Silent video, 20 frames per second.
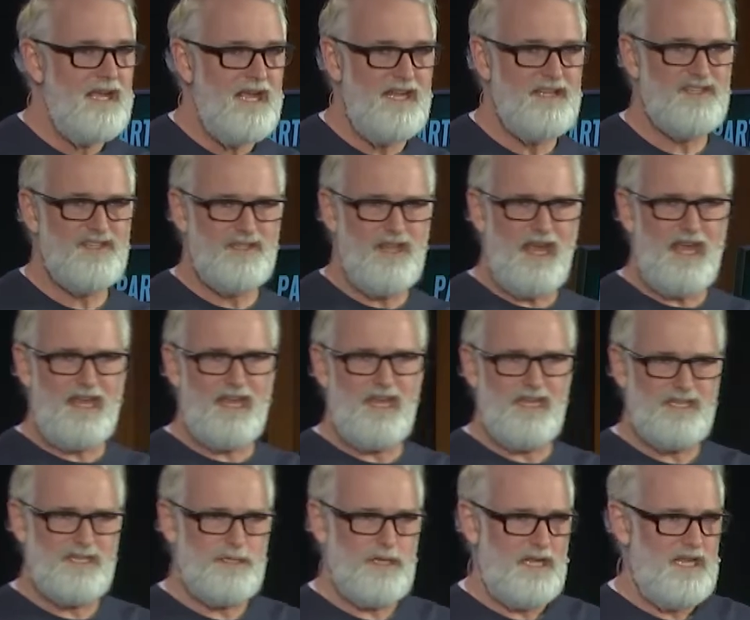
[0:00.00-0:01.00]
It's like
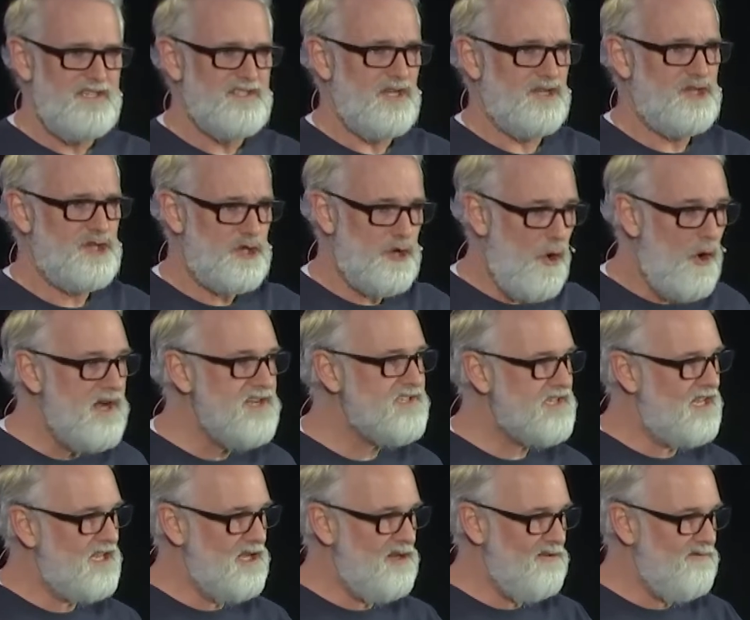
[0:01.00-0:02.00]
it's a choice
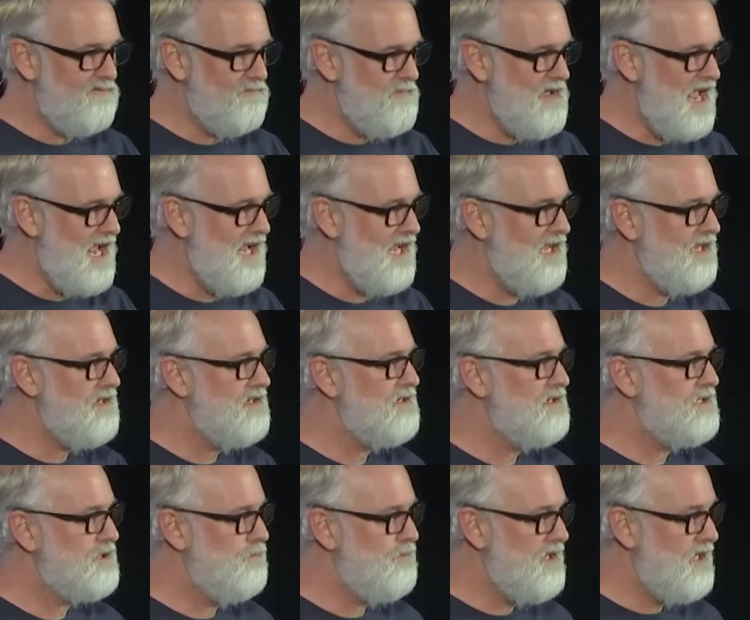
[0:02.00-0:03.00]
that you've
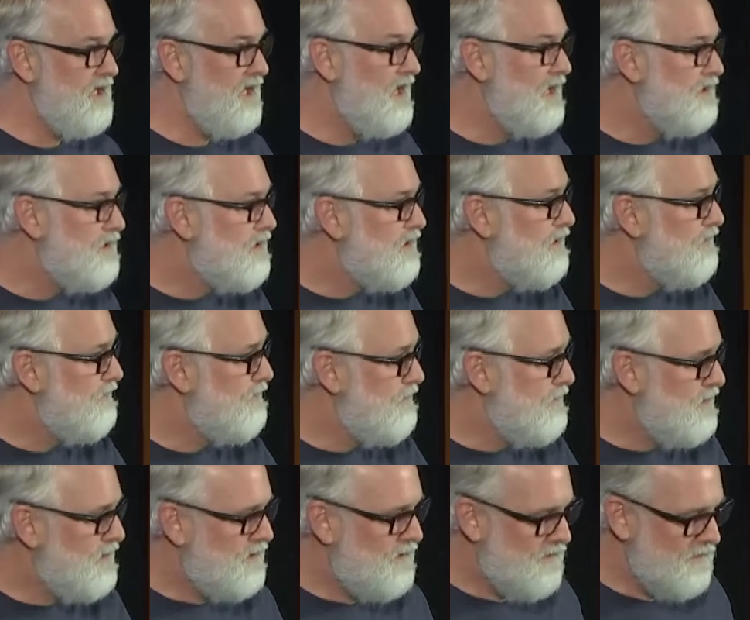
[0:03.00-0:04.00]
made to be in
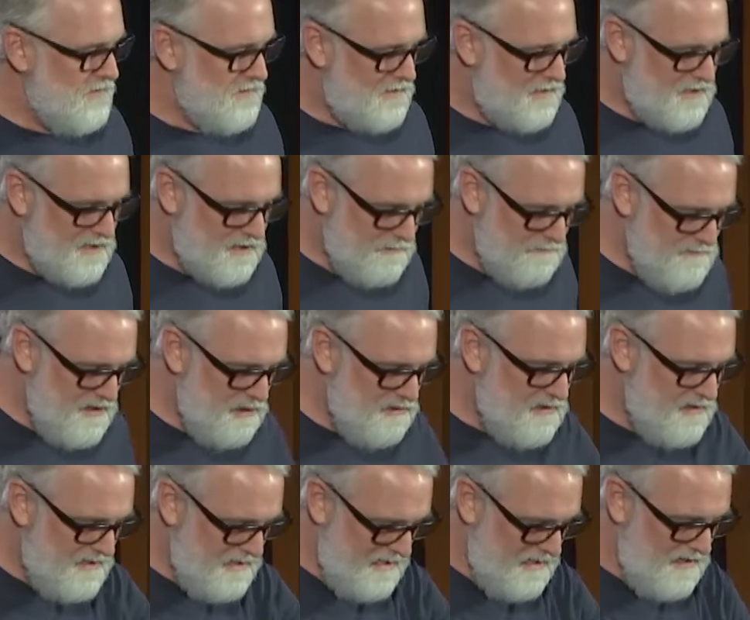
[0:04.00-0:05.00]
the
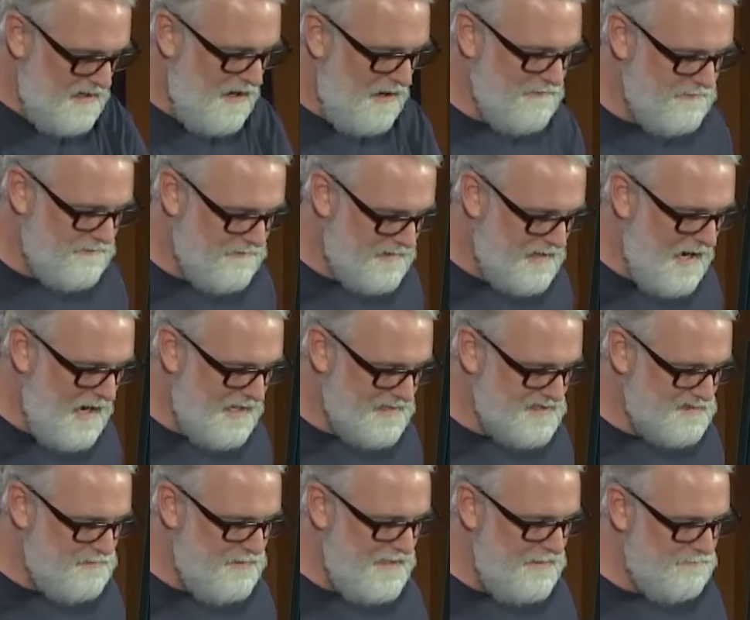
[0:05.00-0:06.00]
community of
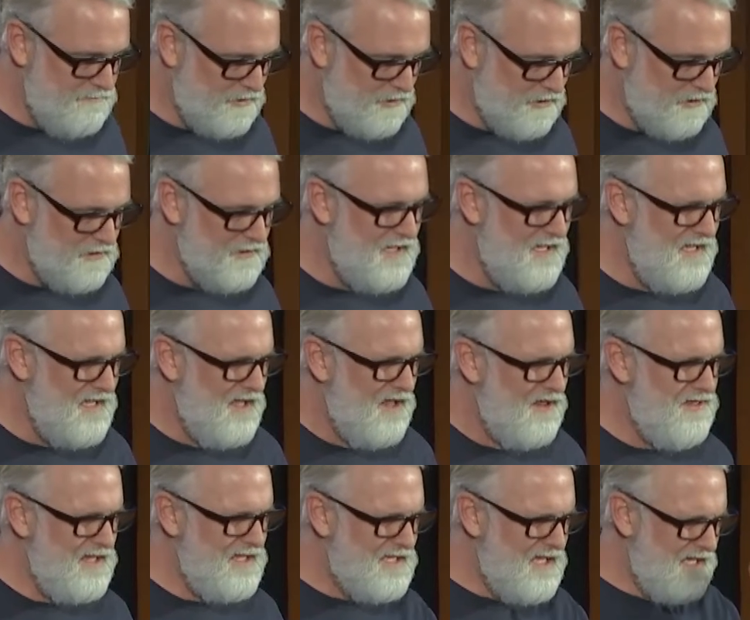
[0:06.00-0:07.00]
God's people,
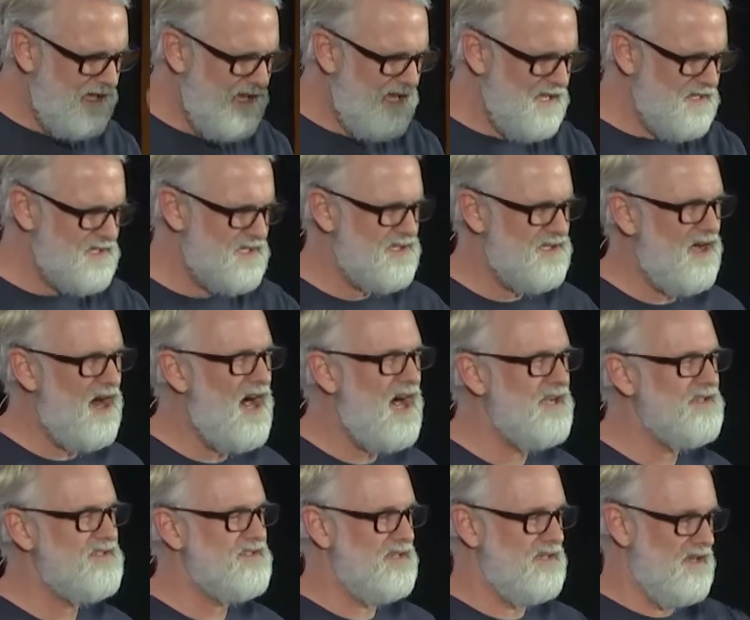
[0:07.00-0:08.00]
thinking his
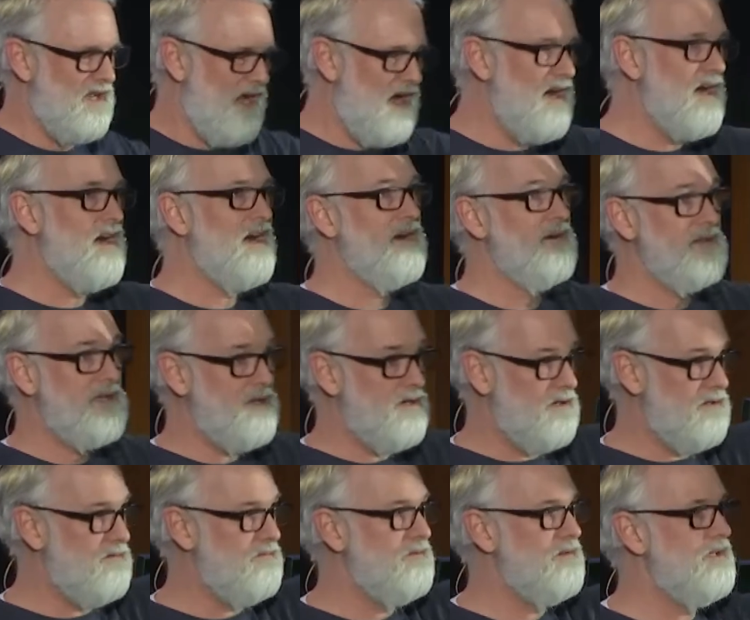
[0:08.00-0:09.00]
thoughts and
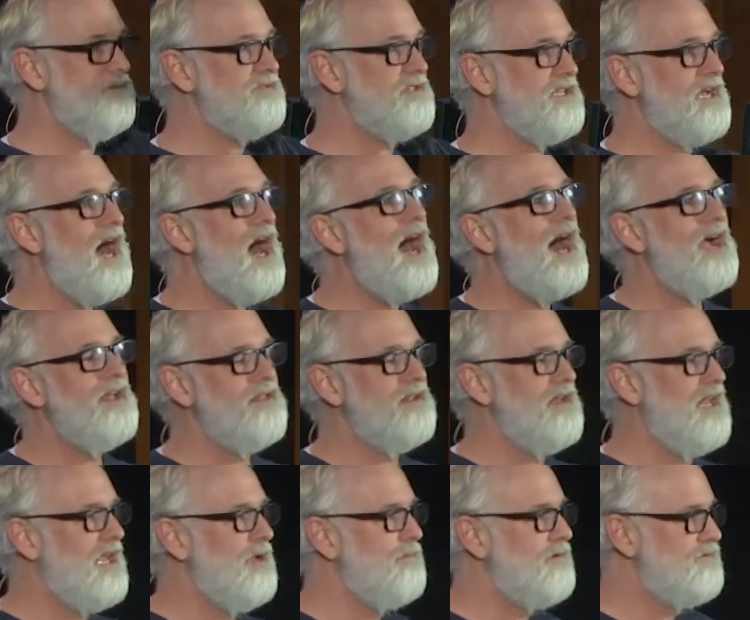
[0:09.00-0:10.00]
lifting high the
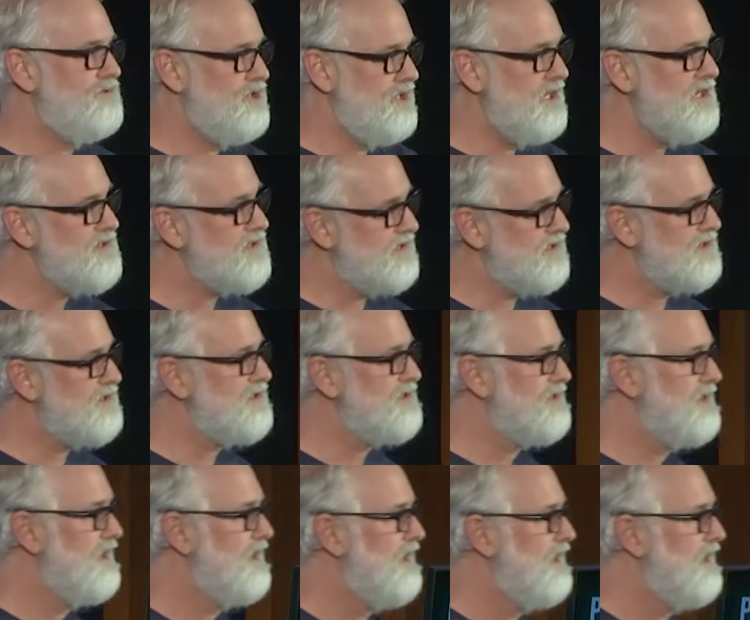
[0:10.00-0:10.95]
name of Jesus.